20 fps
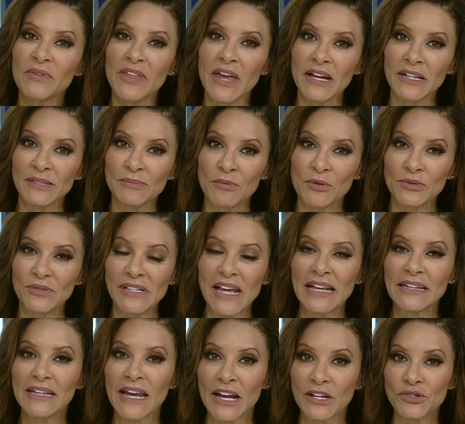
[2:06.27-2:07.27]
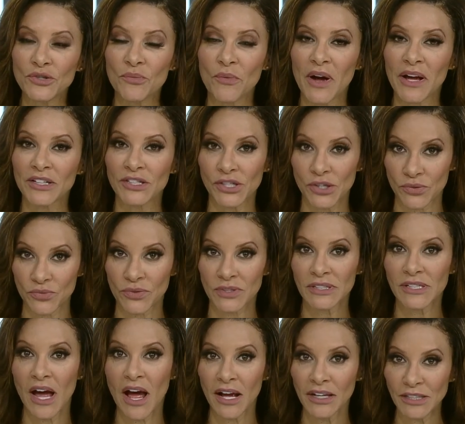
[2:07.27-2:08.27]
experts at Nationwide Children's
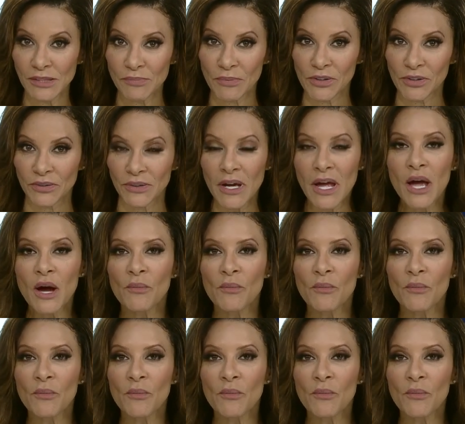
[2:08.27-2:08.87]
Hospital.